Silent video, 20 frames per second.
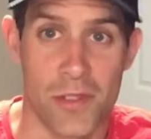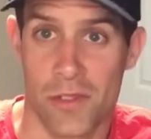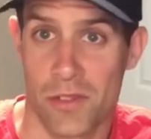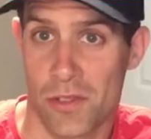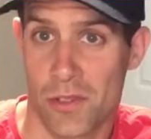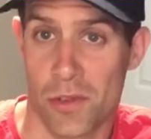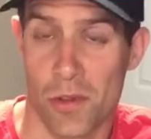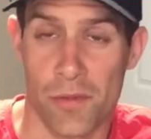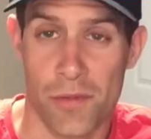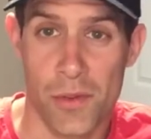
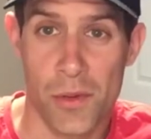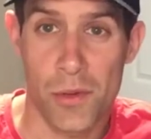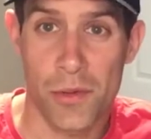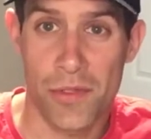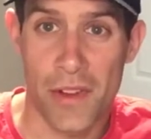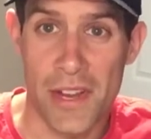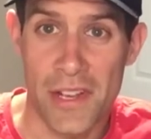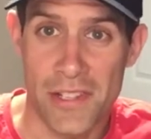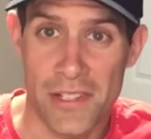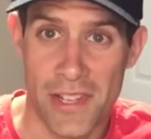So a few
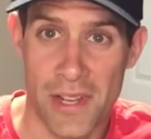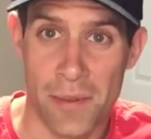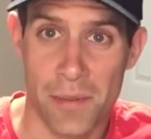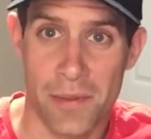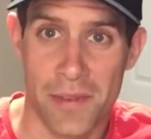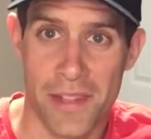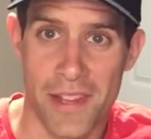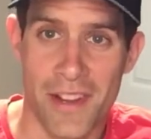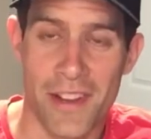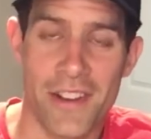great
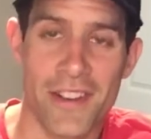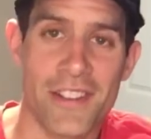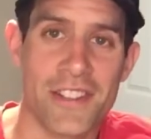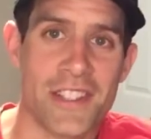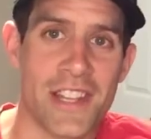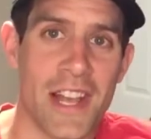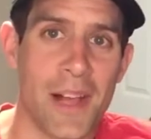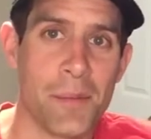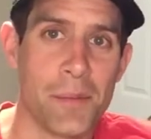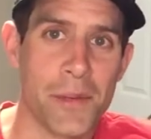tips there just
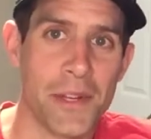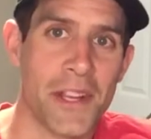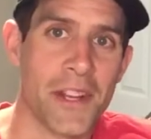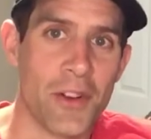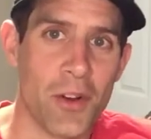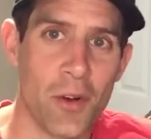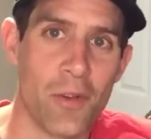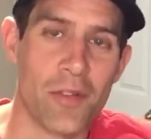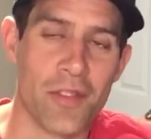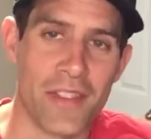to help you get
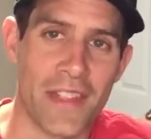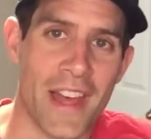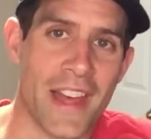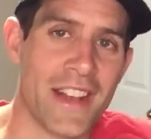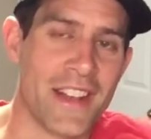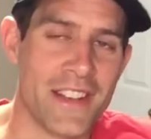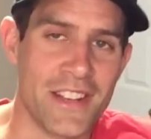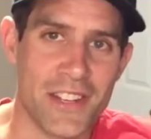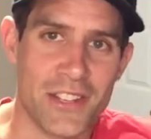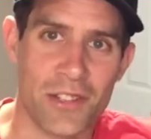over that
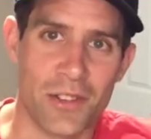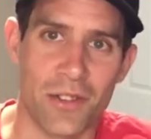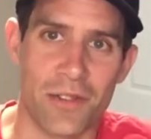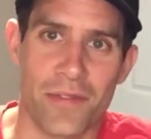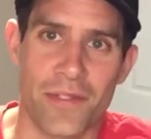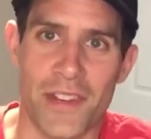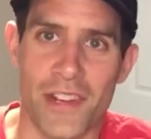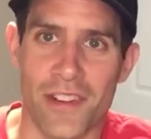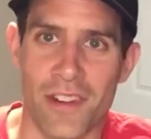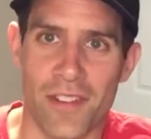initial
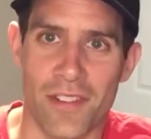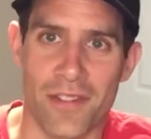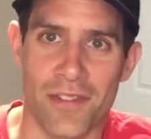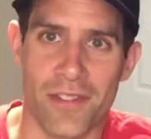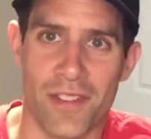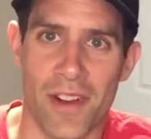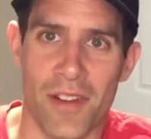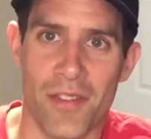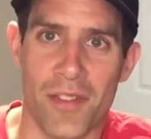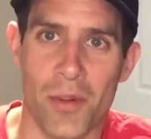fear
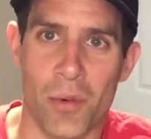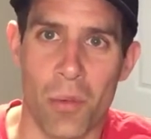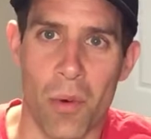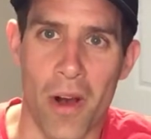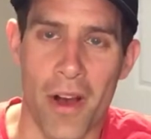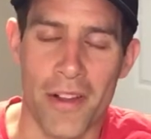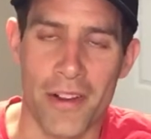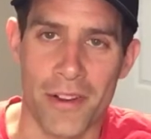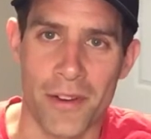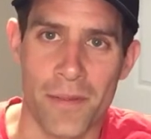of the
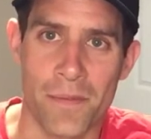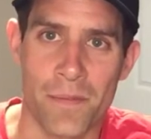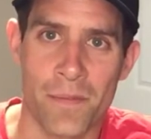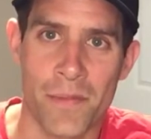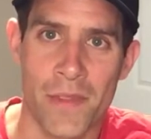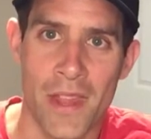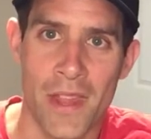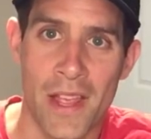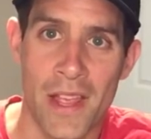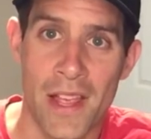water.
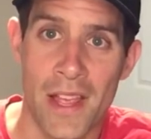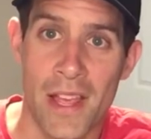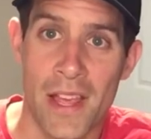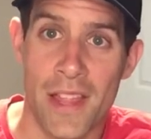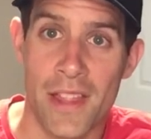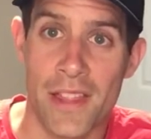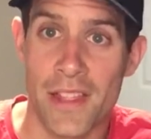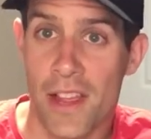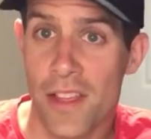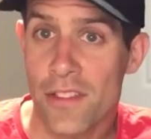
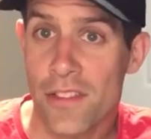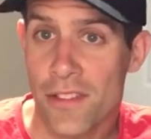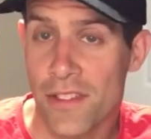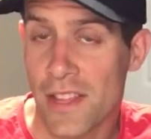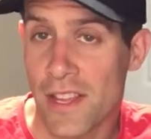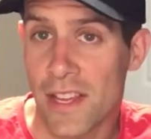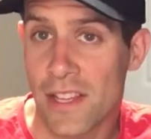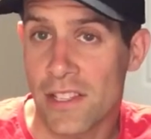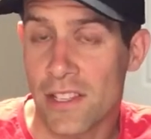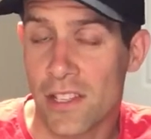The other
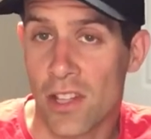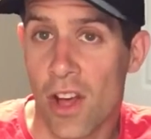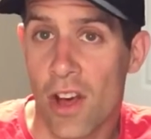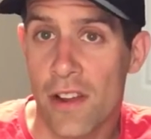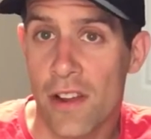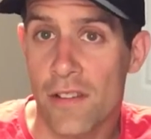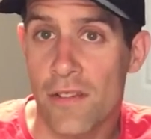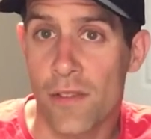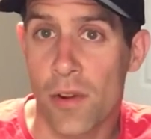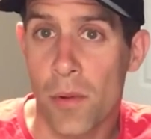thing is a lot
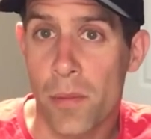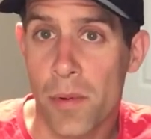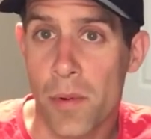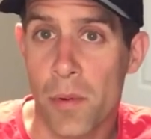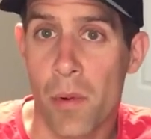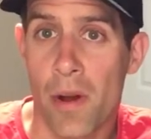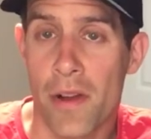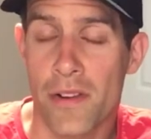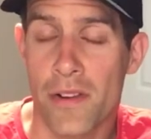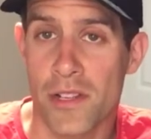of open
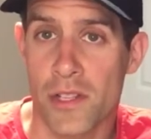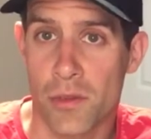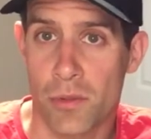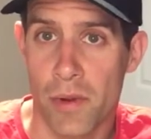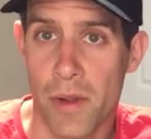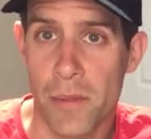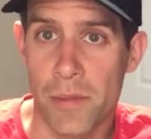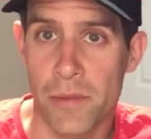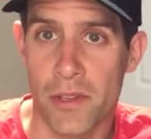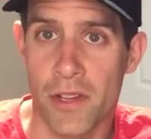water
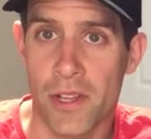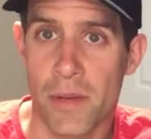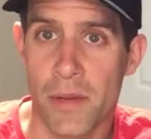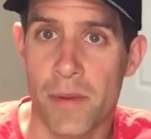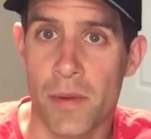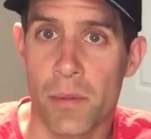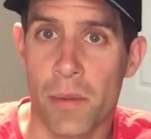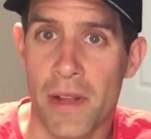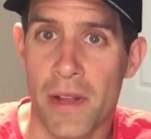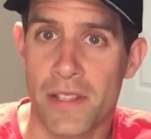swims are going
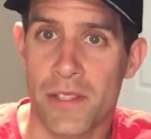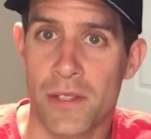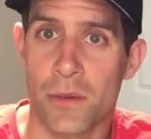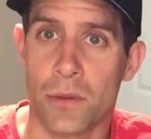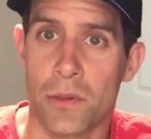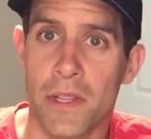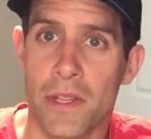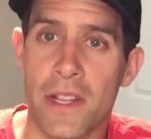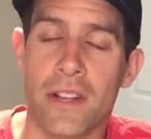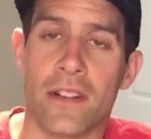to be
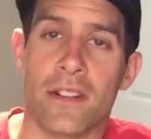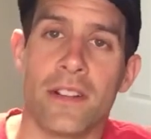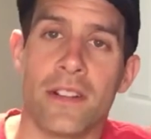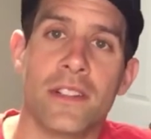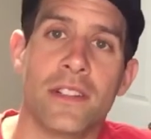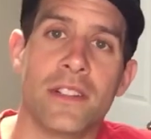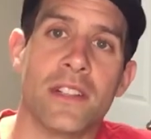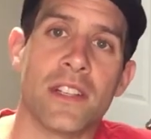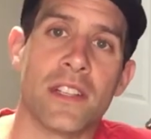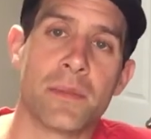wetsuit legal,
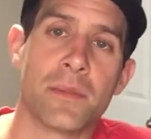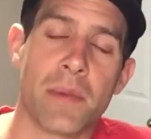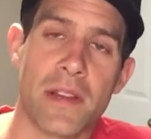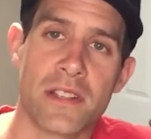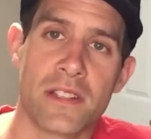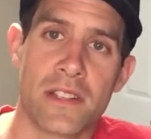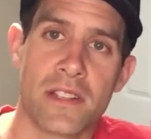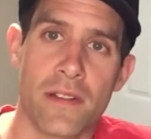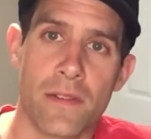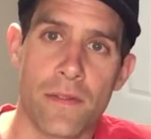
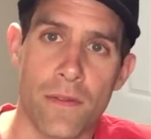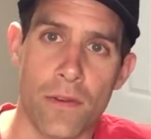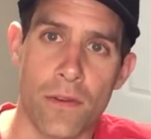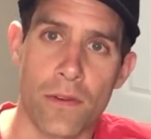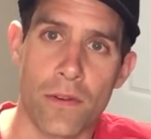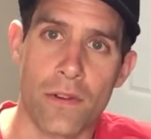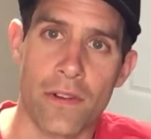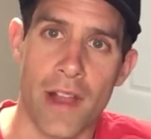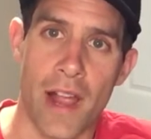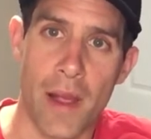especially
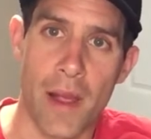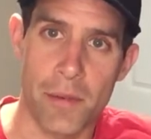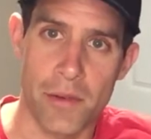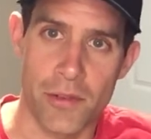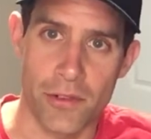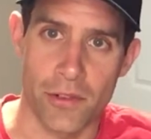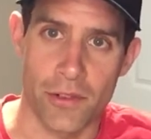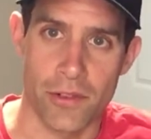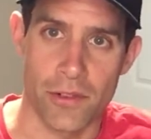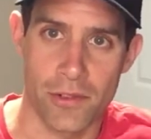for
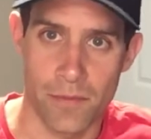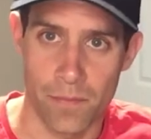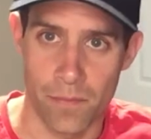amateurs,